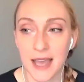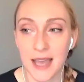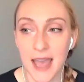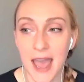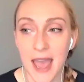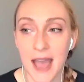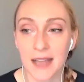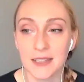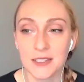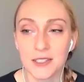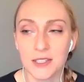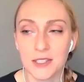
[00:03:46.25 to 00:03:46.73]
I
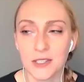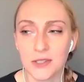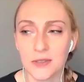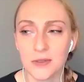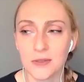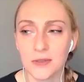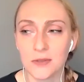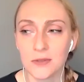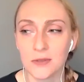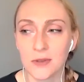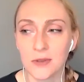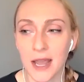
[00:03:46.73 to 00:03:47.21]
had to
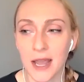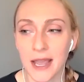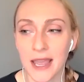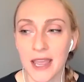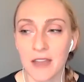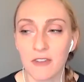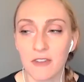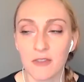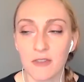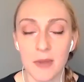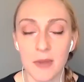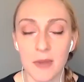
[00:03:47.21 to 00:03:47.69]
do, I
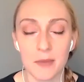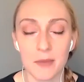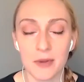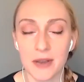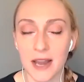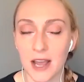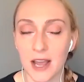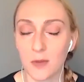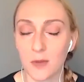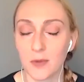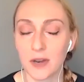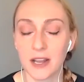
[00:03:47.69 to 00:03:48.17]
can't remember
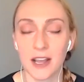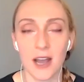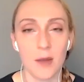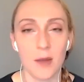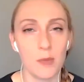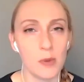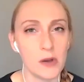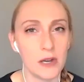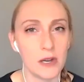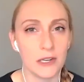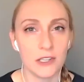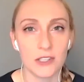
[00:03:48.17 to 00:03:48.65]
now, but a
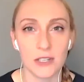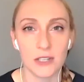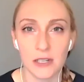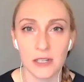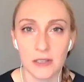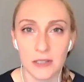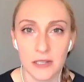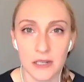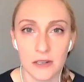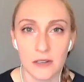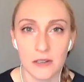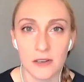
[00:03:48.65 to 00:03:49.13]
couple
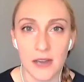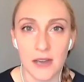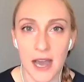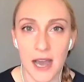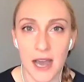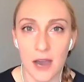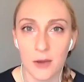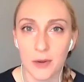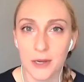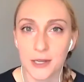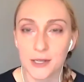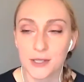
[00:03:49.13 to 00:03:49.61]
hundred clinical
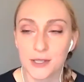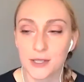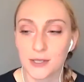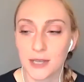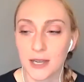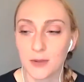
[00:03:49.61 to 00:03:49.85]
hours.